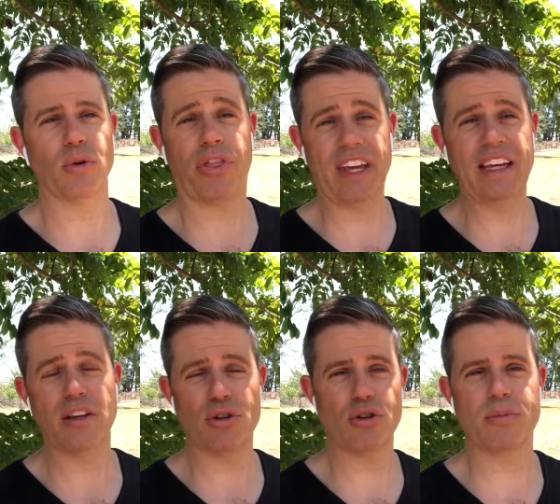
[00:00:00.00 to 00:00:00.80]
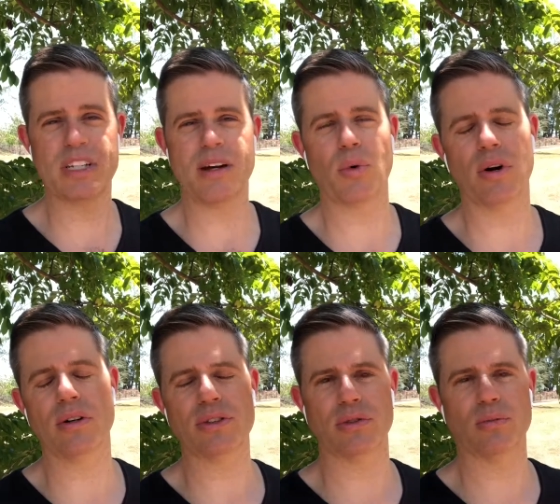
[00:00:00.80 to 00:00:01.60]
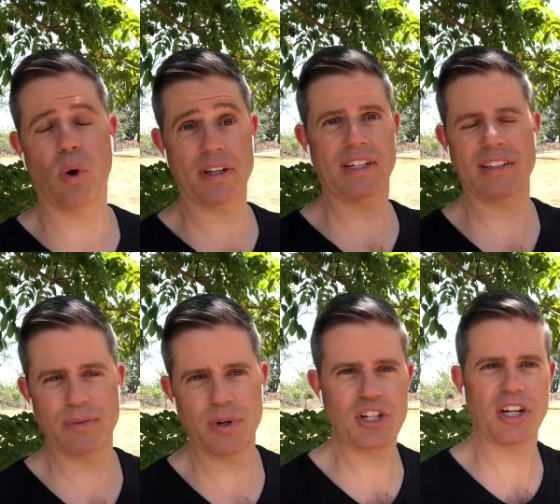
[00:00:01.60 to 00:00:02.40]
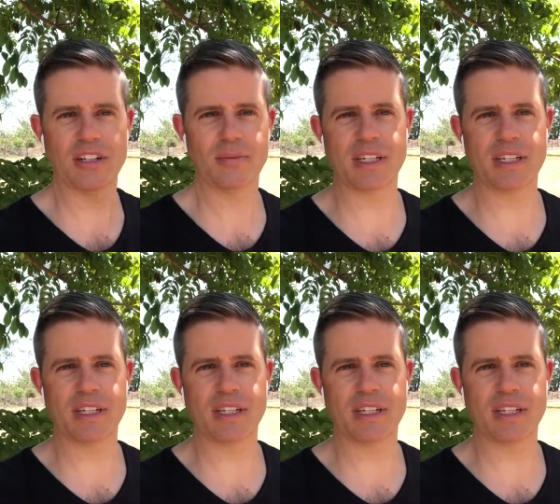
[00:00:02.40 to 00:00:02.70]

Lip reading: thinking you should be somewhere else or wishing to